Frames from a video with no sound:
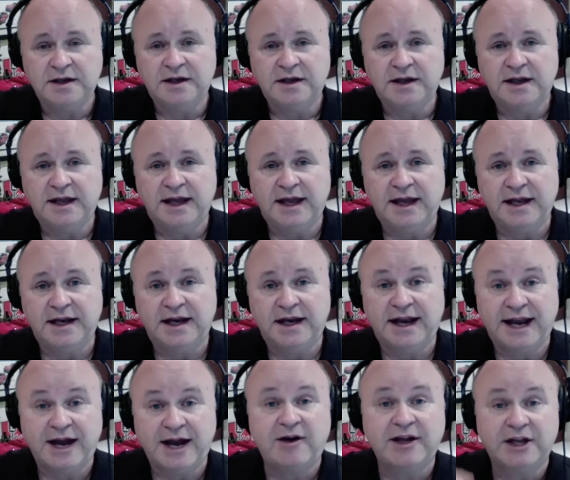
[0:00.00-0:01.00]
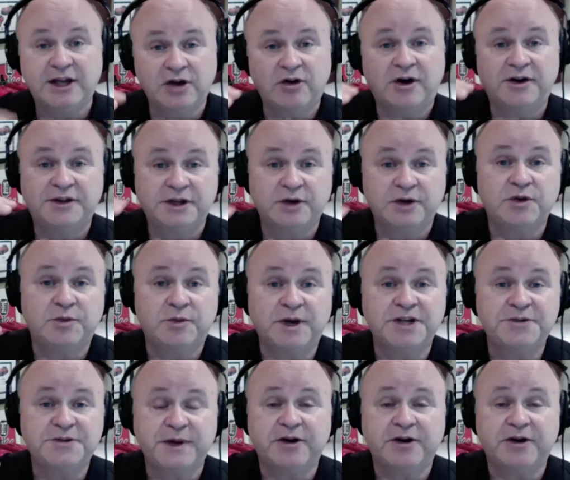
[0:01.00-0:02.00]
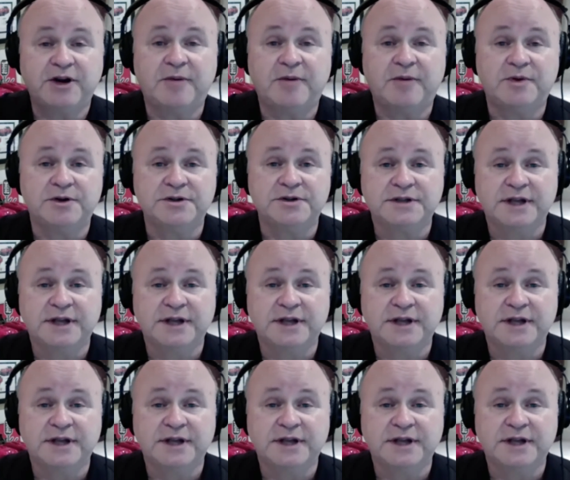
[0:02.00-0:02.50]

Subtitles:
And now I can go out there with much bigger numbers.